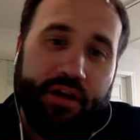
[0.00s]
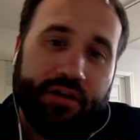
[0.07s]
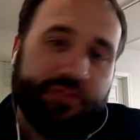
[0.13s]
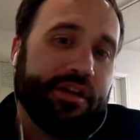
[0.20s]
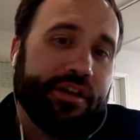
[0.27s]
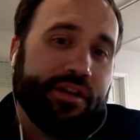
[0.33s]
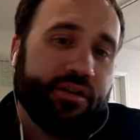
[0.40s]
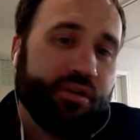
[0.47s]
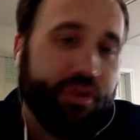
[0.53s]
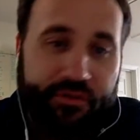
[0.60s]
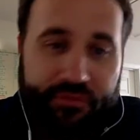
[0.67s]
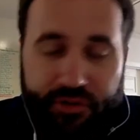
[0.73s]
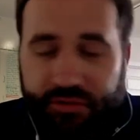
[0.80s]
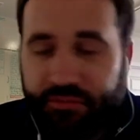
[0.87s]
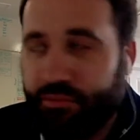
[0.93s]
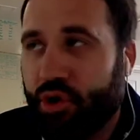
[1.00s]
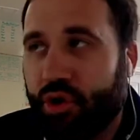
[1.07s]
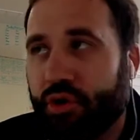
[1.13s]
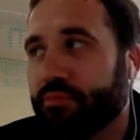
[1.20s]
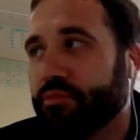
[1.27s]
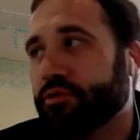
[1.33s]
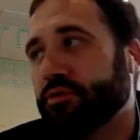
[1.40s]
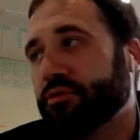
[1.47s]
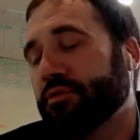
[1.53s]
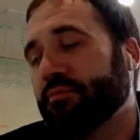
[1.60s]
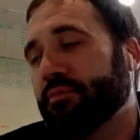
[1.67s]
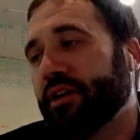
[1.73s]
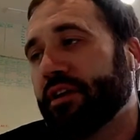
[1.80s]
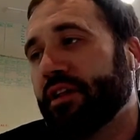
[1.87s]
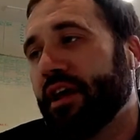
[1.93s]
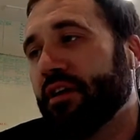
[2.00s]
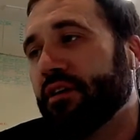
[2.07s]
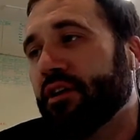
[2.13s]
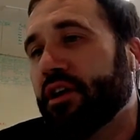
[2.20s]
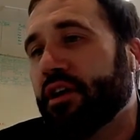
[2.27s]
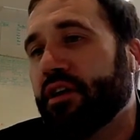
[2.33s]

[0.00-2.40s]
So they'd gone over some curbs or something like that,